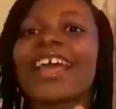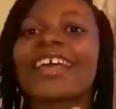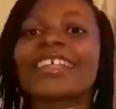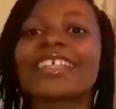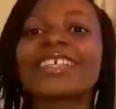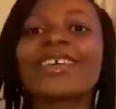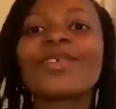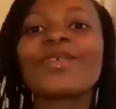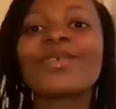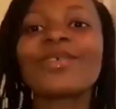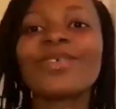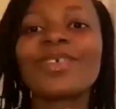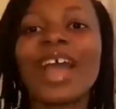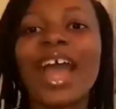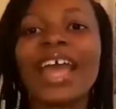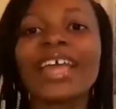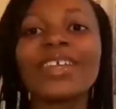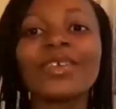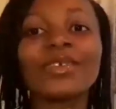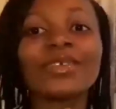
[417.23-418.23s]
So
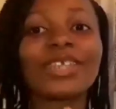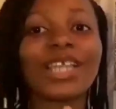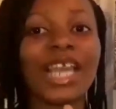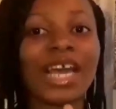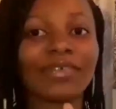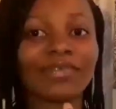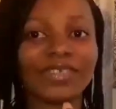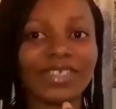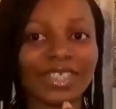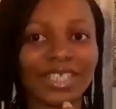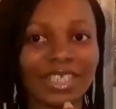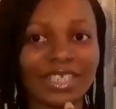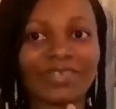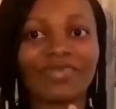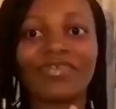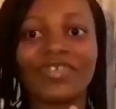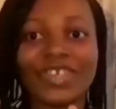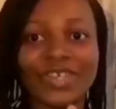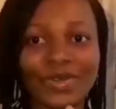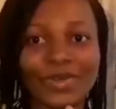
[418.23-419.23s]
I know you loved this
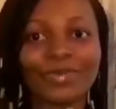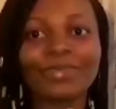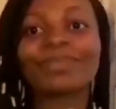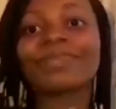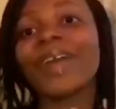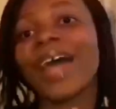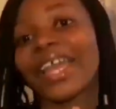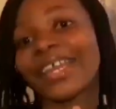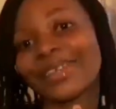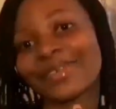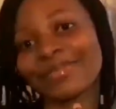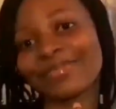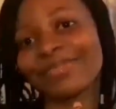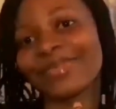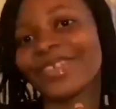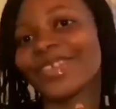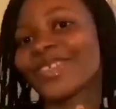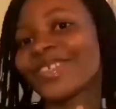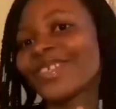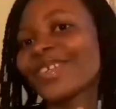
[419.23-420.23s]
video. I know
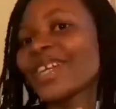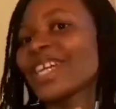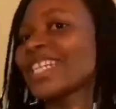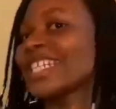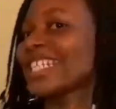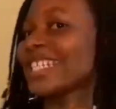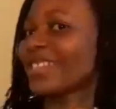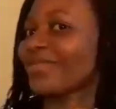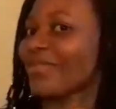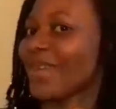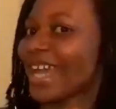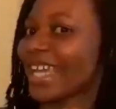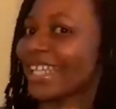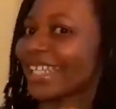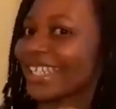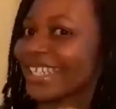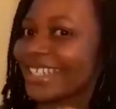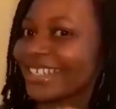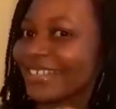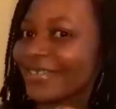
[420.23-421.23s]
you're already
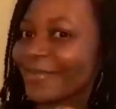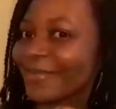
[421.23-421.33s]
smiling.